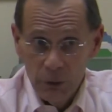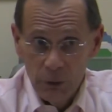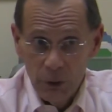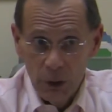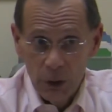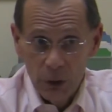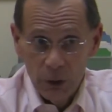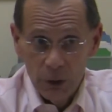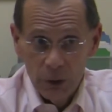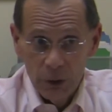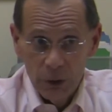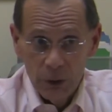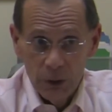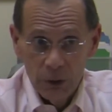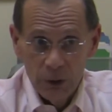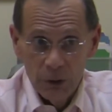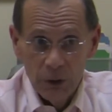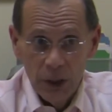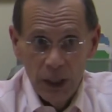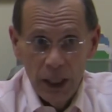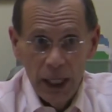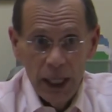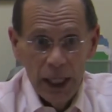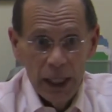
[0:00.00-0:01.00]

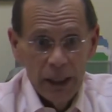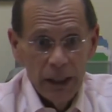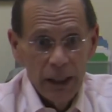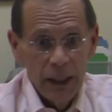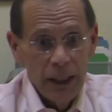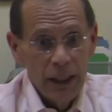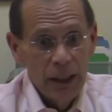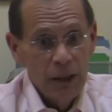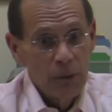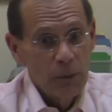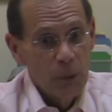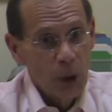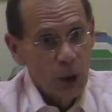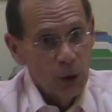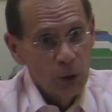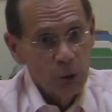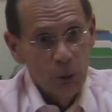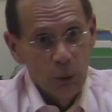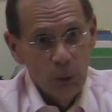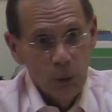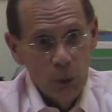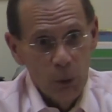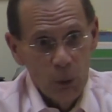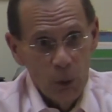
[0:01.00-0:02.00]
voters and in
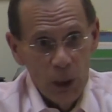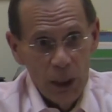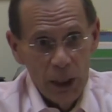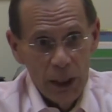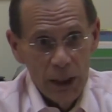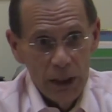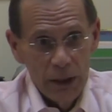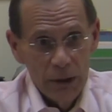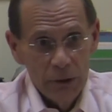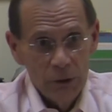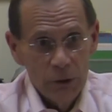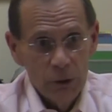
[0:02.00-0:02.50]
multiple ways.